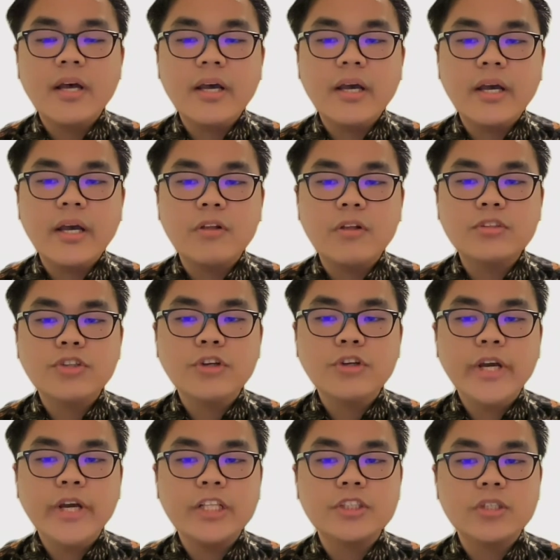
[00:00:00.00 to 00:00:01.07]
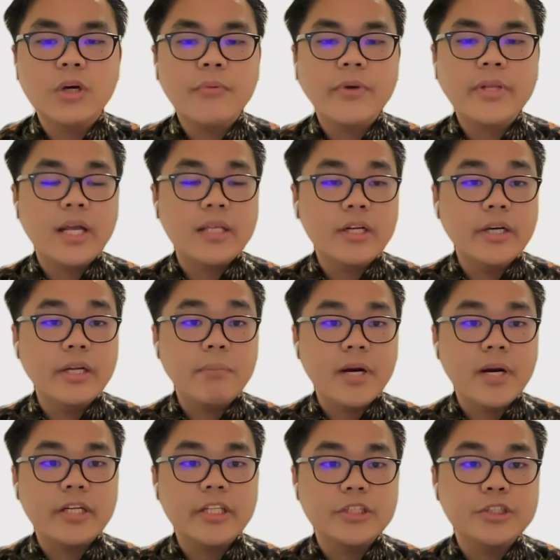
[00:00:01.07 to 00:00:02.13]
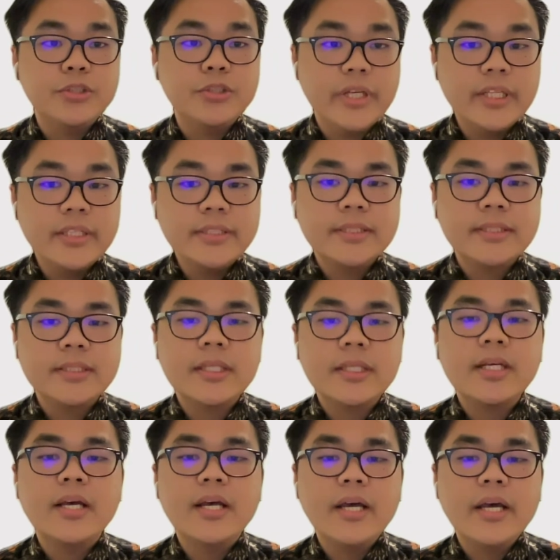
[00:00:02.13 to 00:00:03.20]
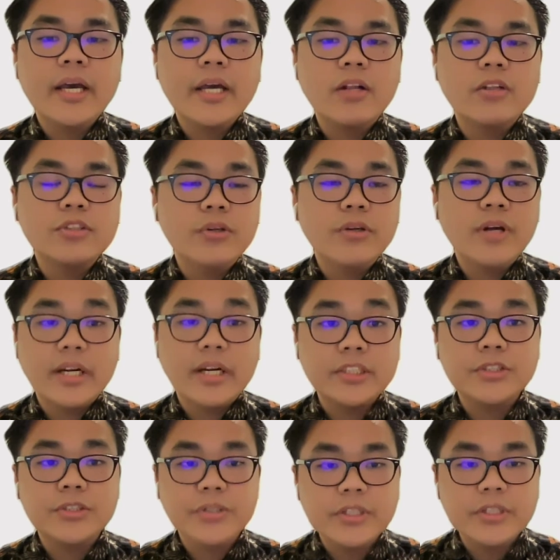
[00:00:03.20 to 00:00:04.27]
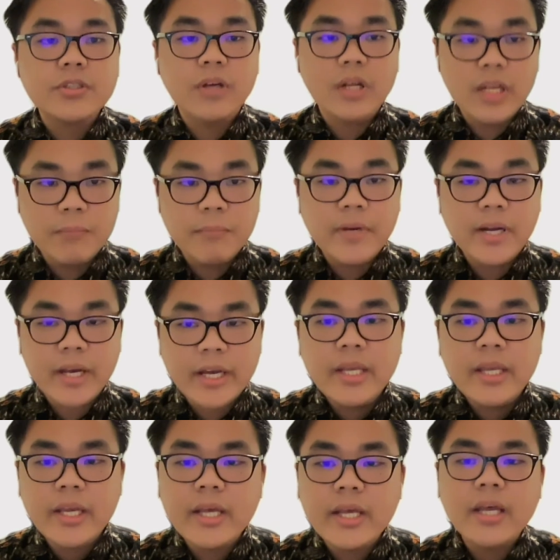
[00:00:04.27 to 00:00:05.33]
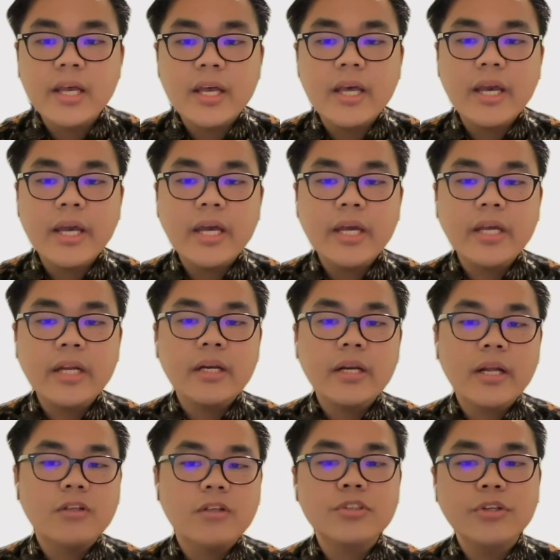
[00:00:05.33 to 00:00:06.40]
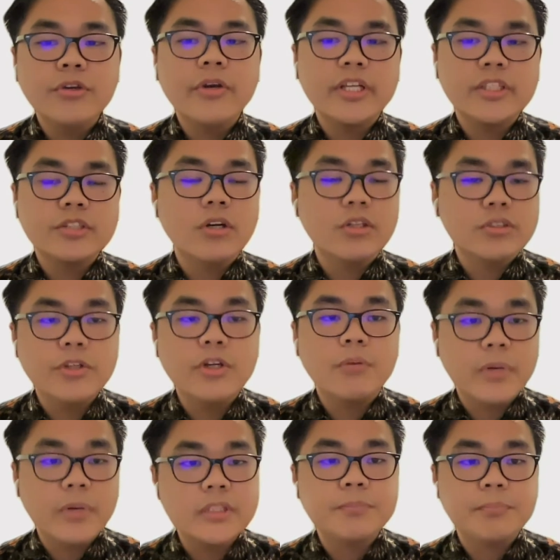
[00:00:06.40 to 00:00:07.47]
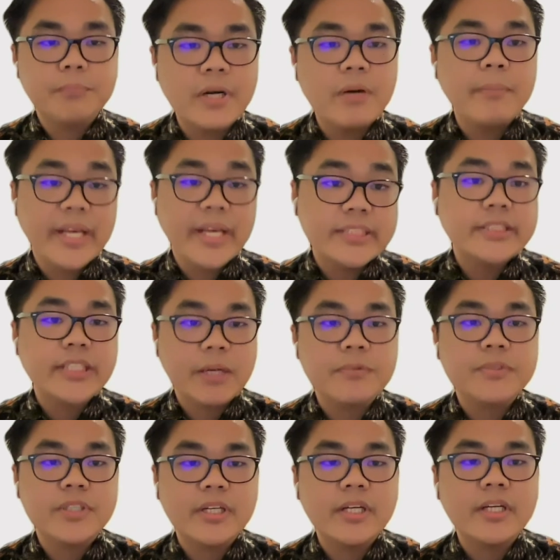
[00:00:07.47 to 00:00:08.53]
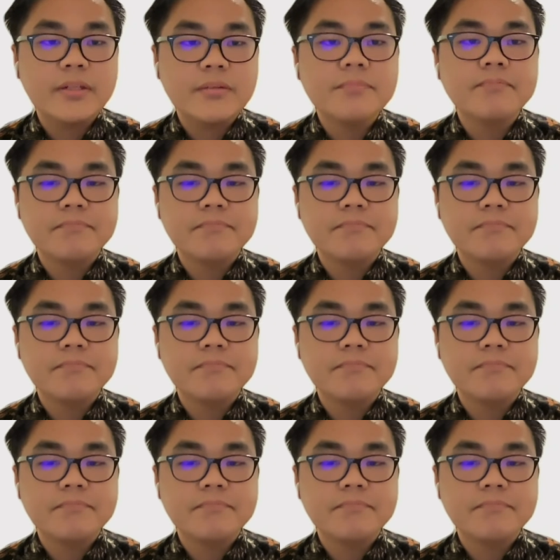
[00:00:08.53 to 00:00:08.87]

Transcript: Also, you can talk with other departing students and also current students or alumni. And also, you can talk to your Permias chapter.